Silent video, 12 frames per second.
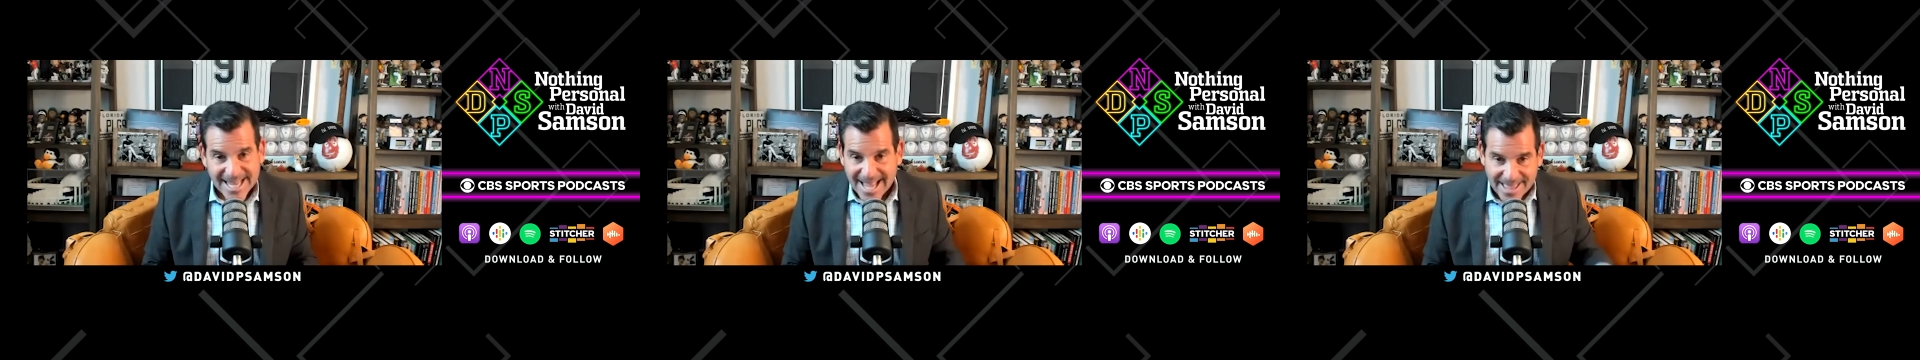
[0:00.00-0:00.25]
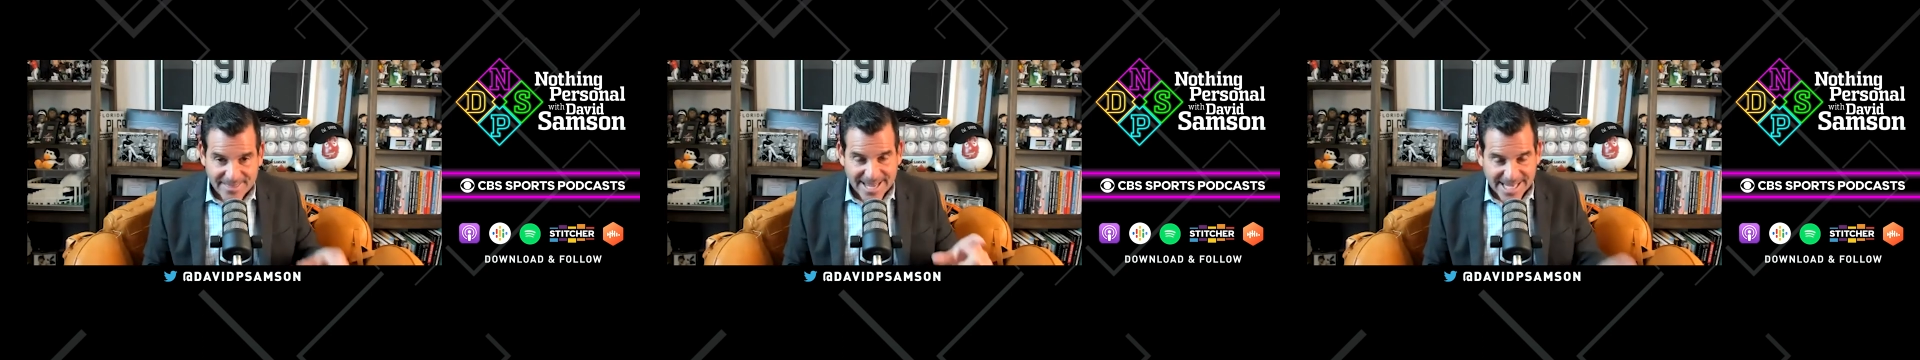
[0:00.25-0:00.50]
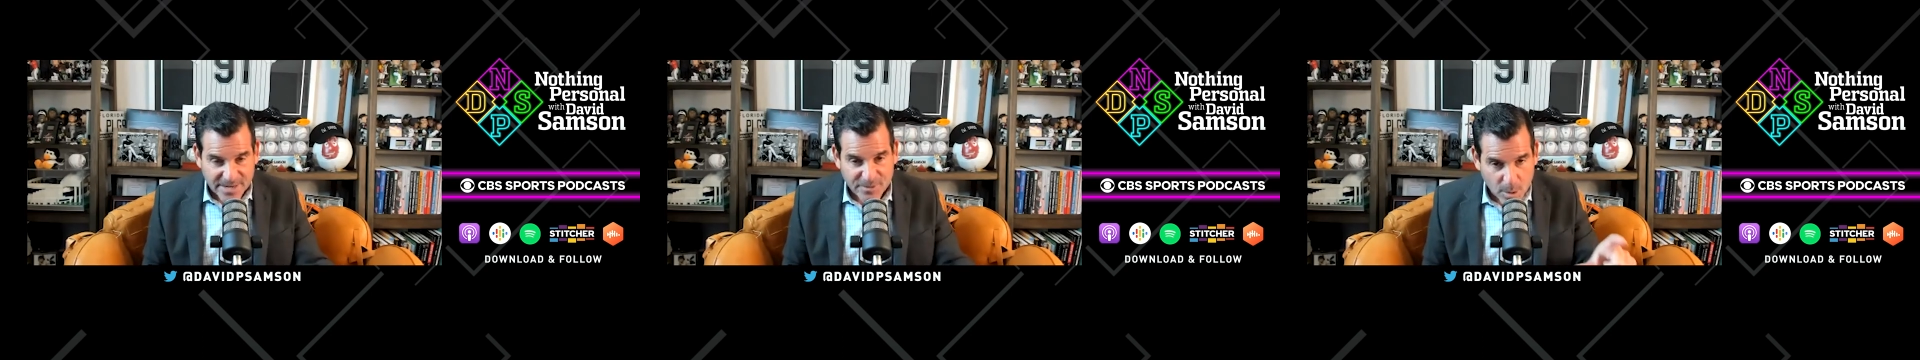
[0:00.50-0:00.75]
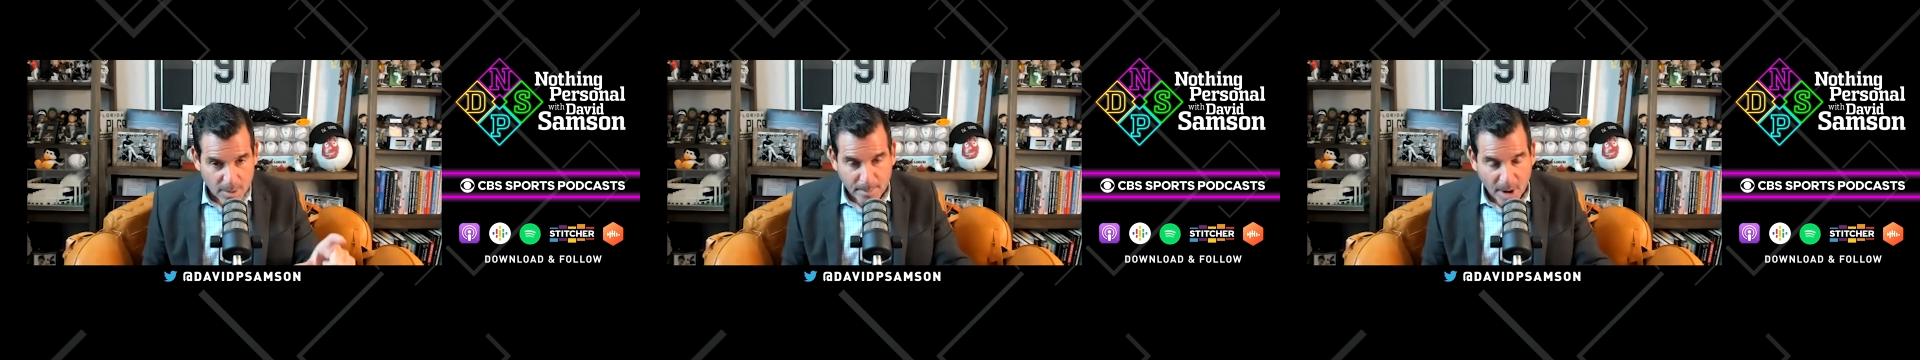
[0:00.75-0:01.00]
And they give
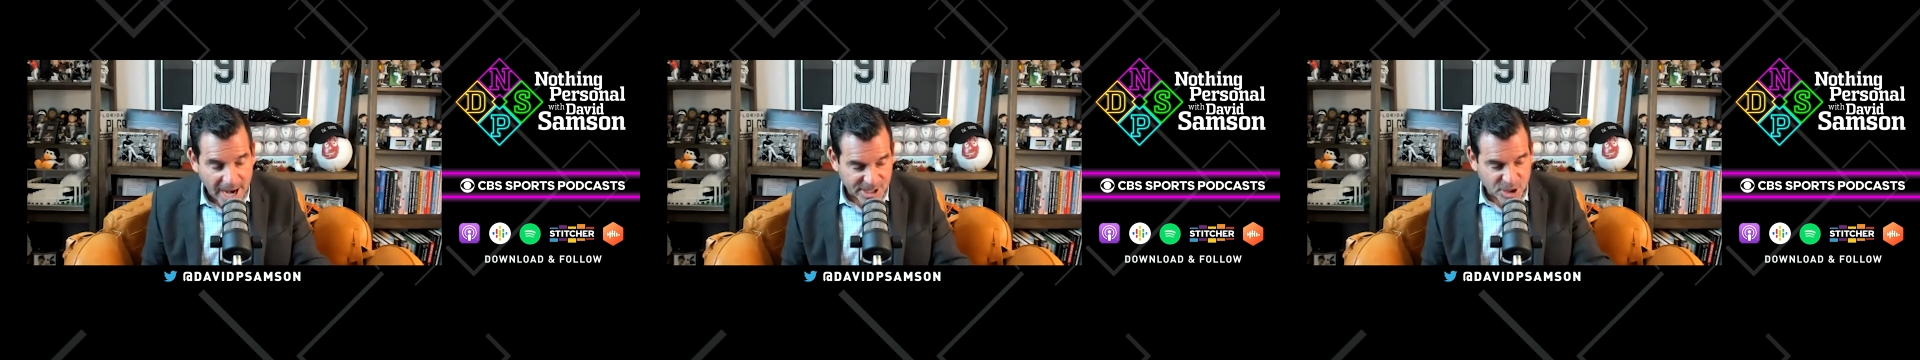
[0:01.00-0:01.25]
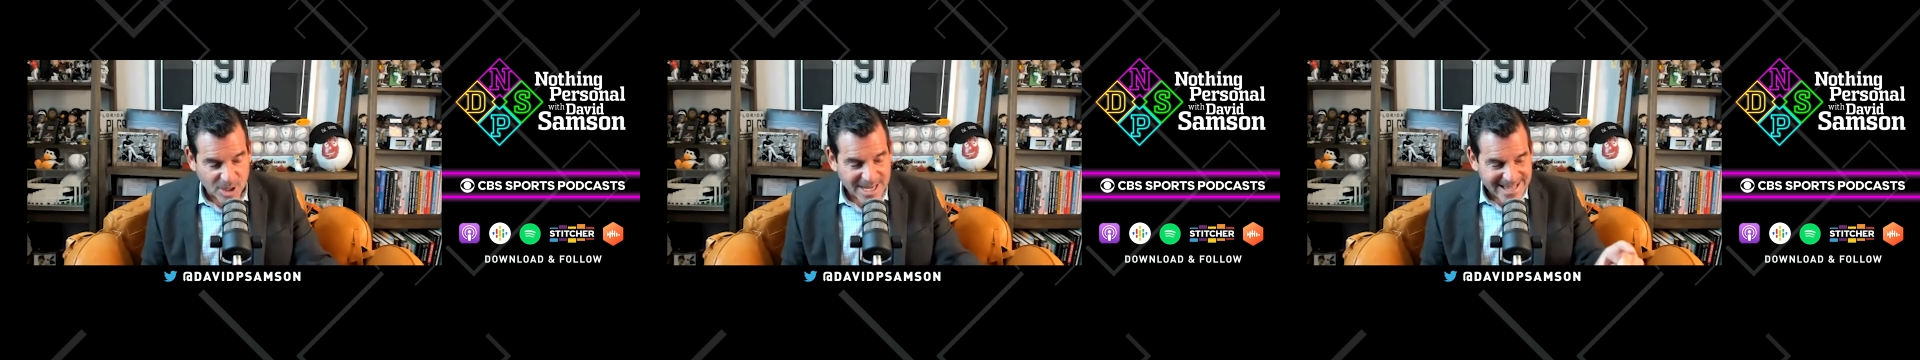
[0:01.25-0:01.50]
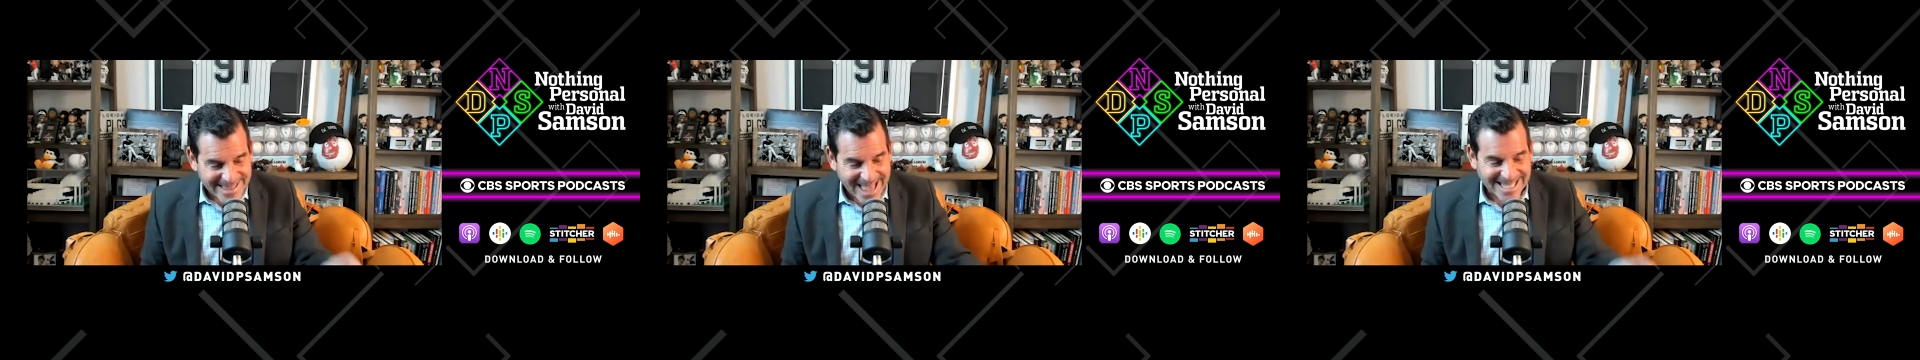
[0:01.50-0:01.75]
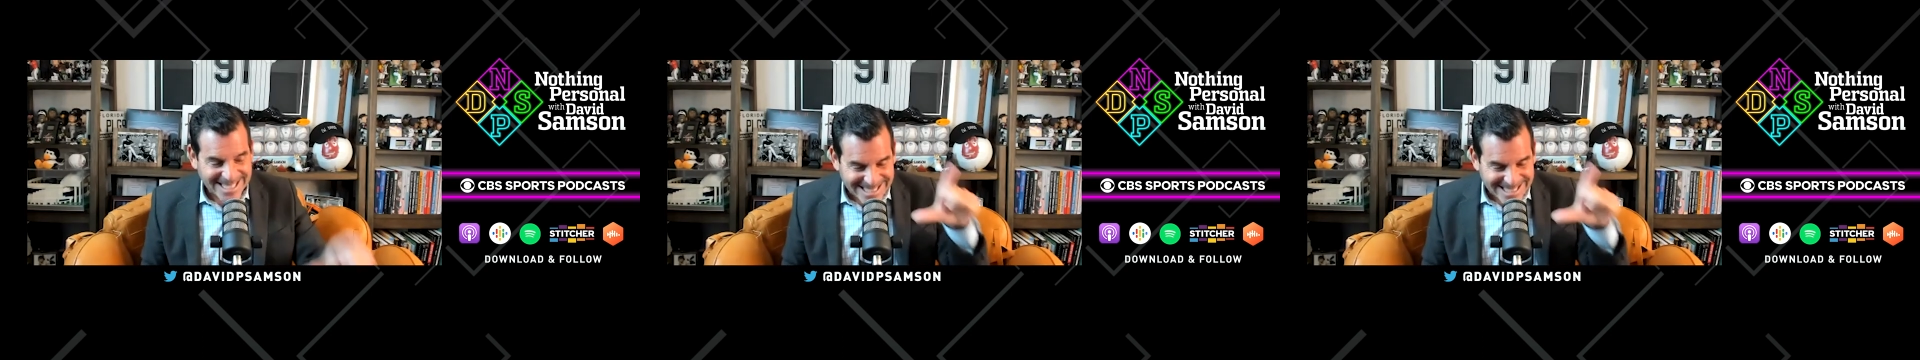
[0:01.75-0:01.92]
you a binder that is